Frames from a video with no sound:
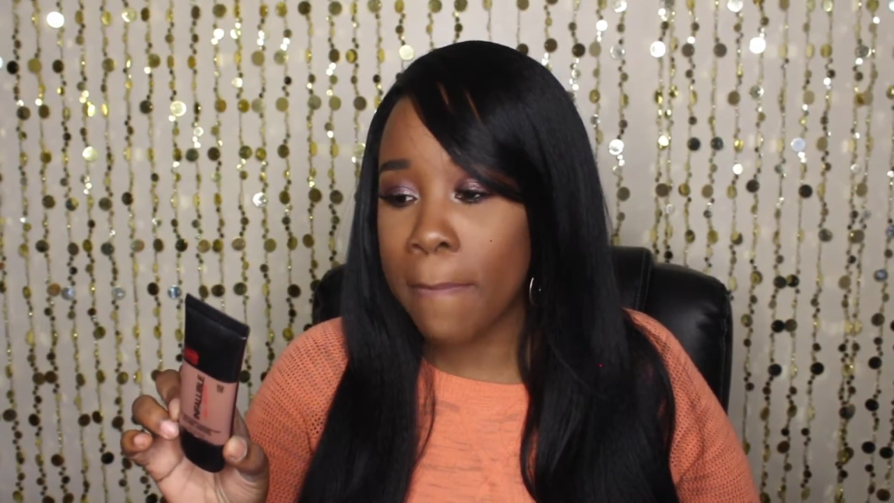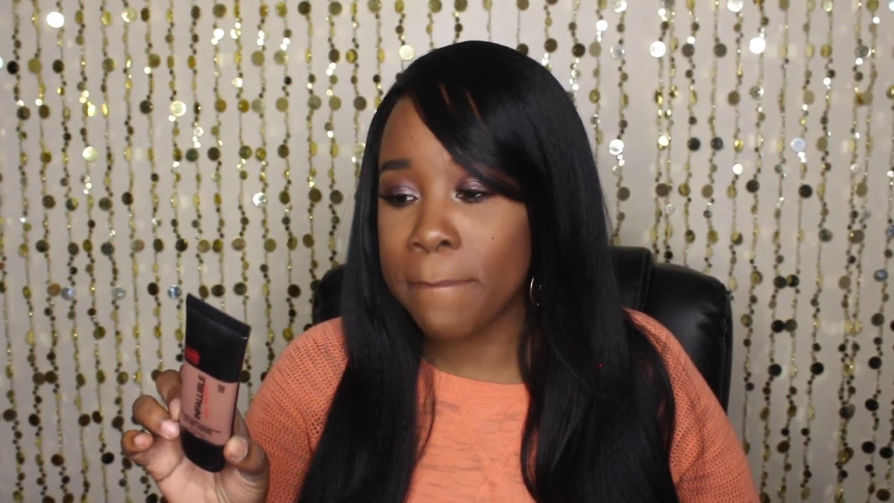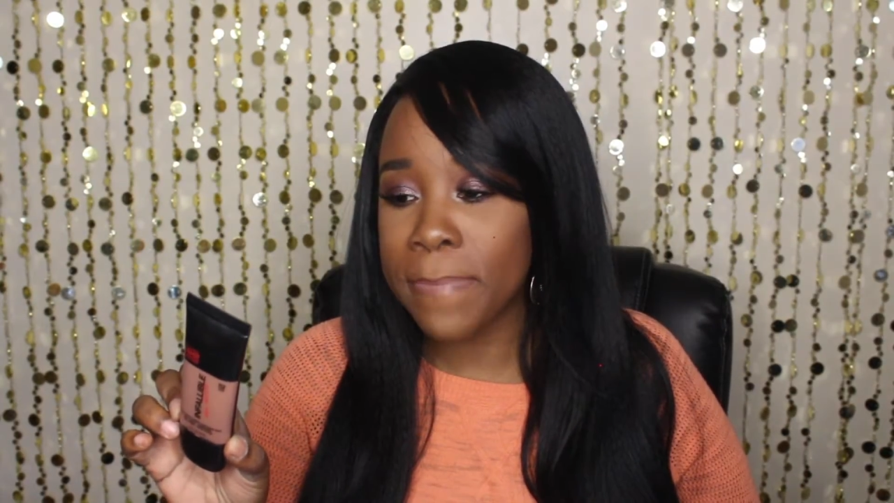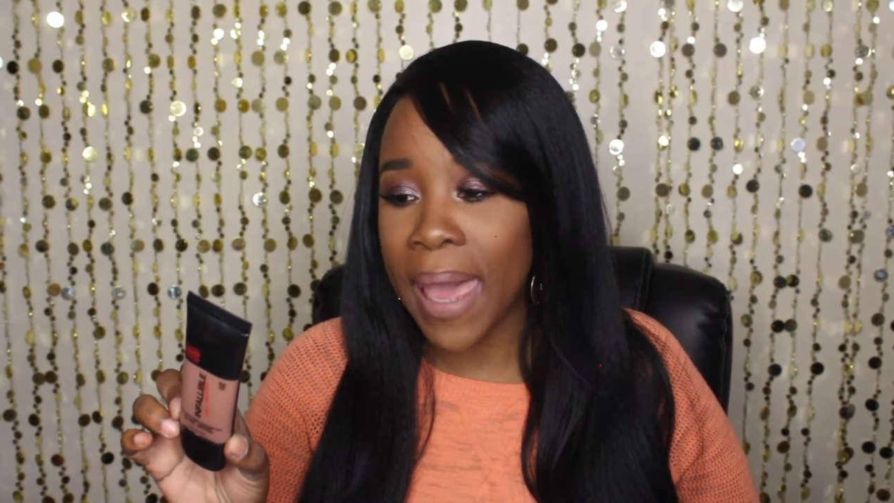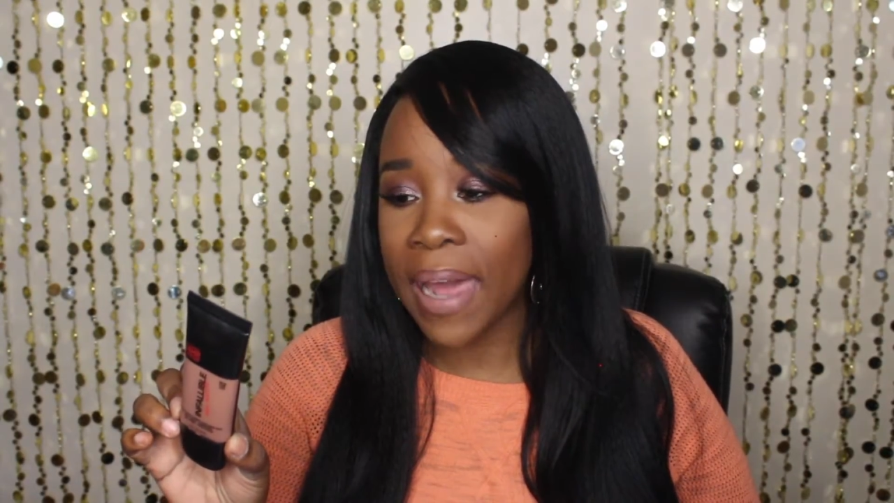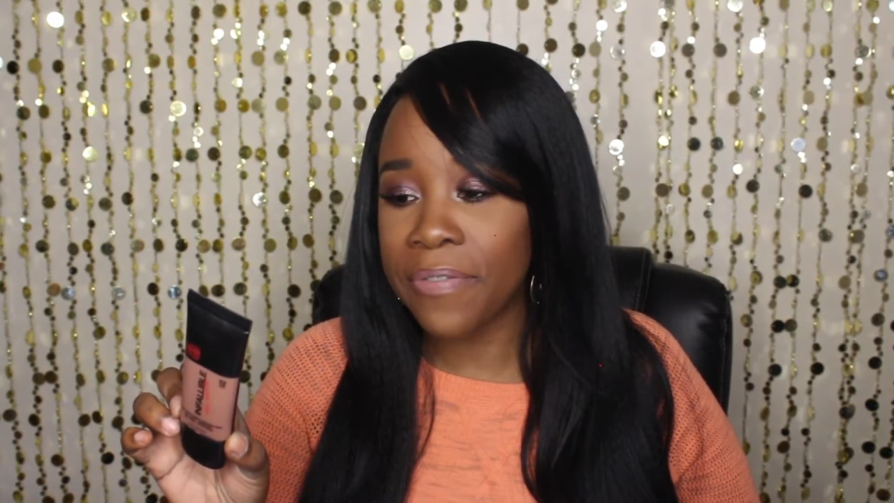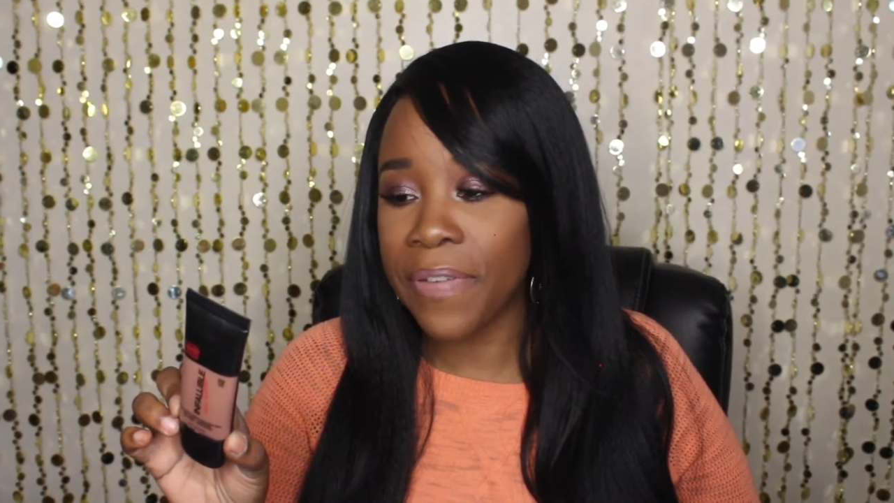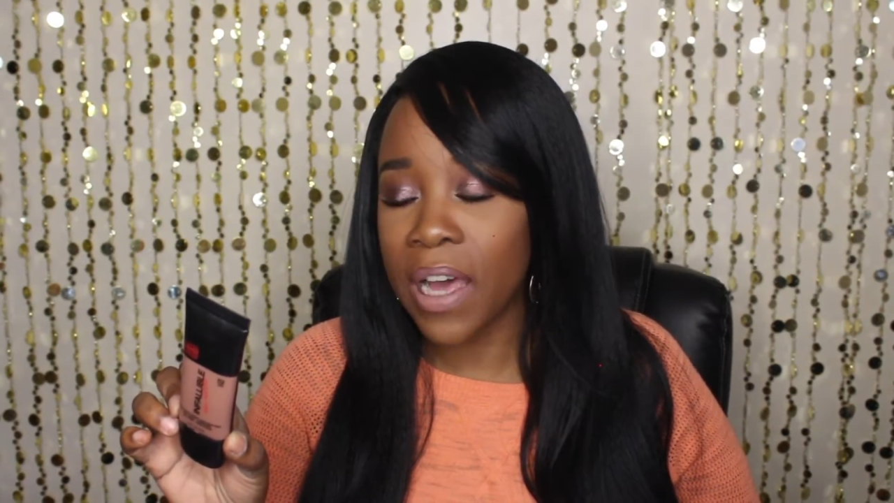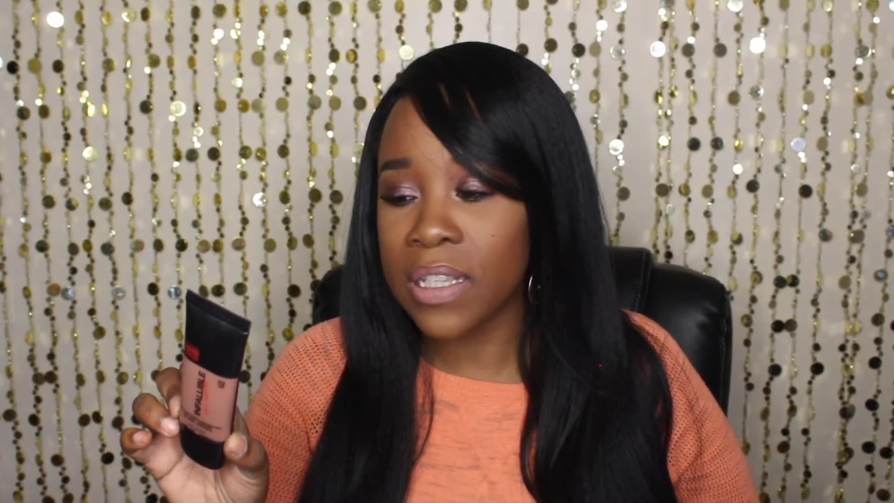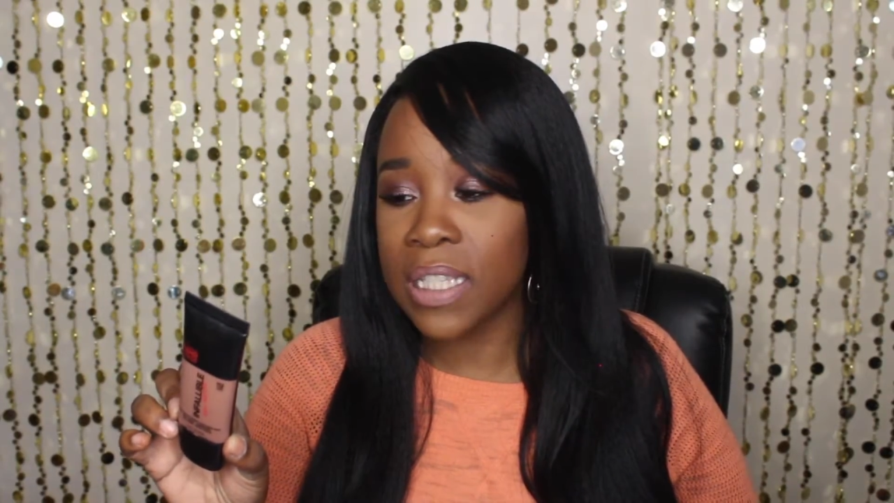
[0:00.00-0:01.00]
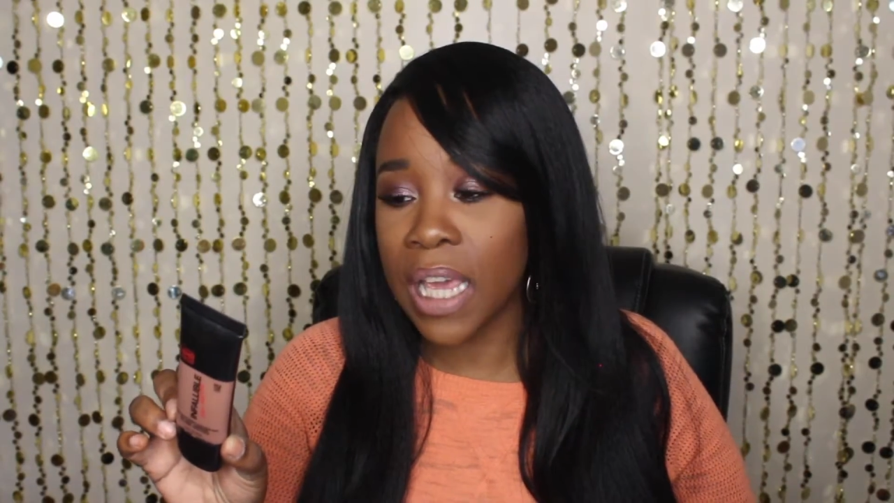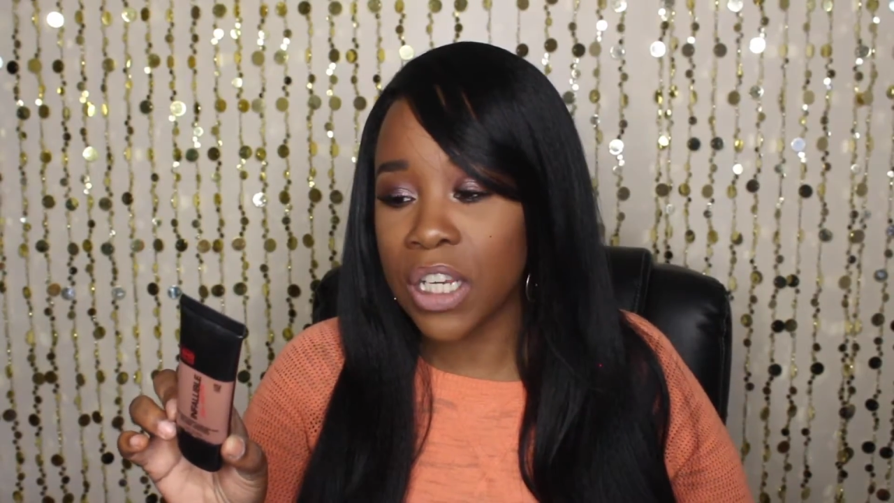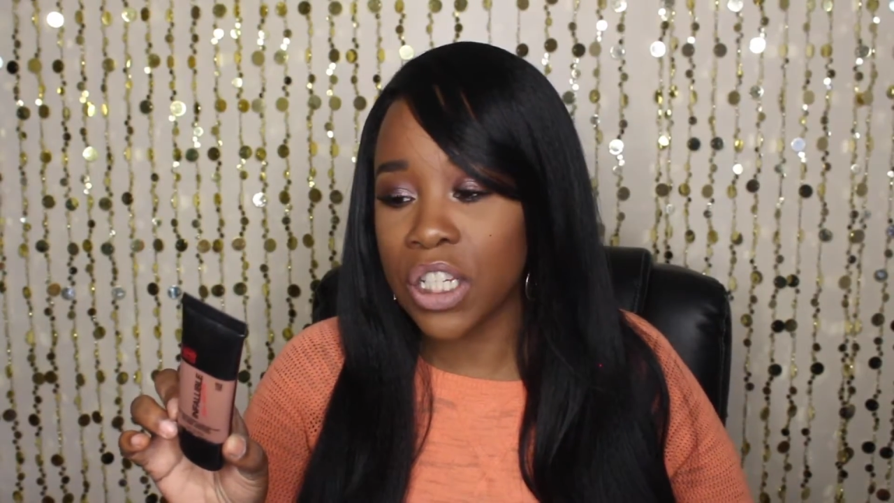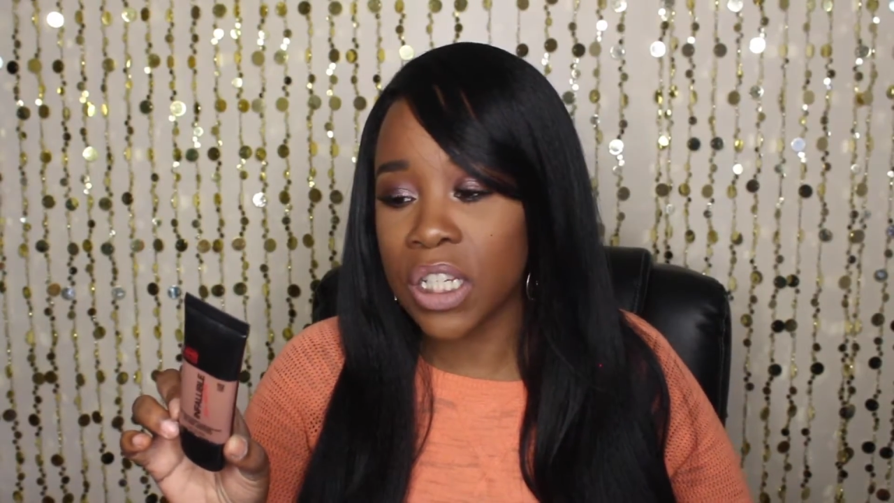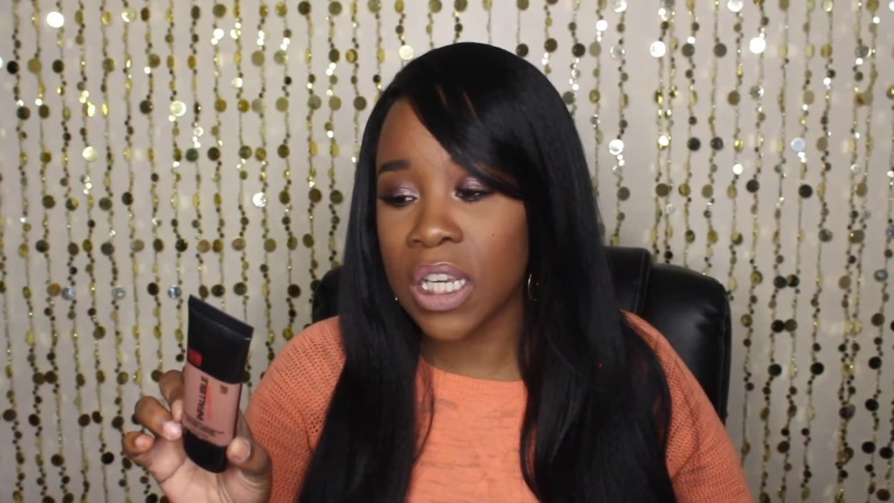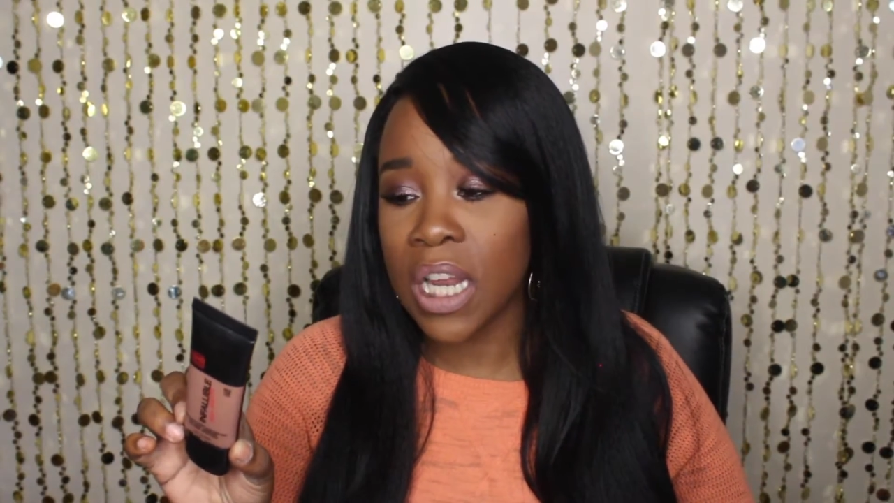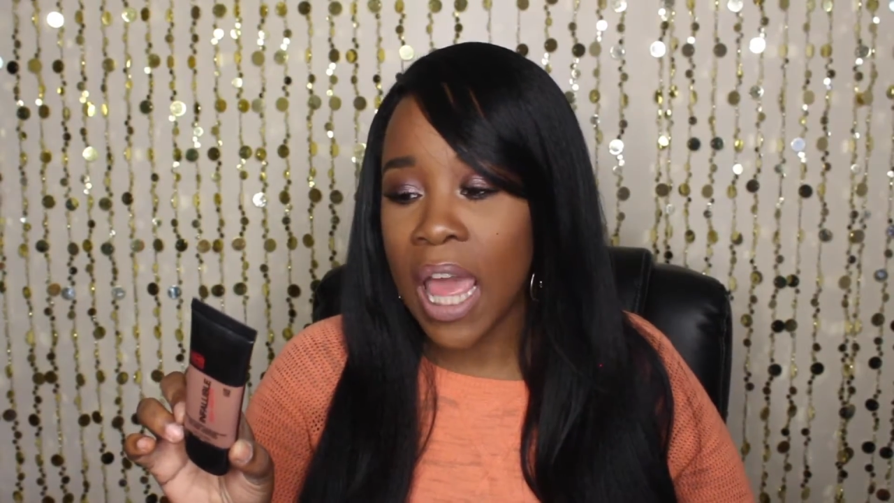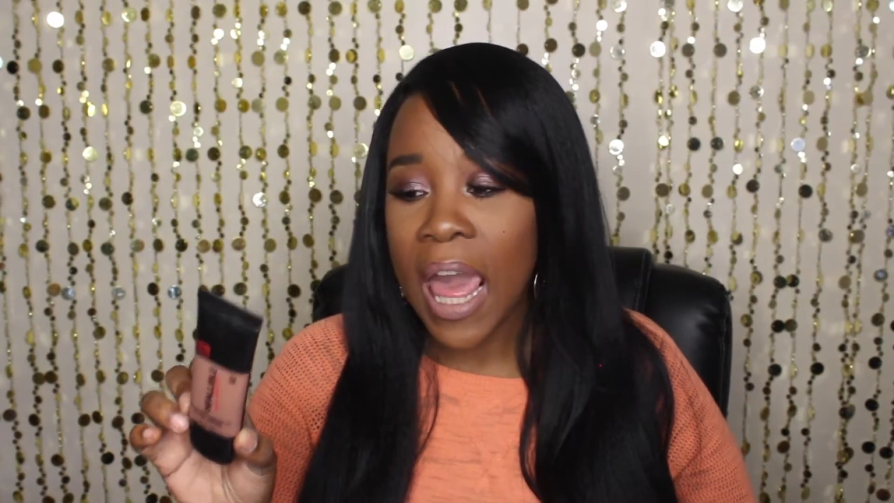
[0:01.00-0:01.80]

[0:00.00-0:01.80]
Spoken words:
Matte Foundation.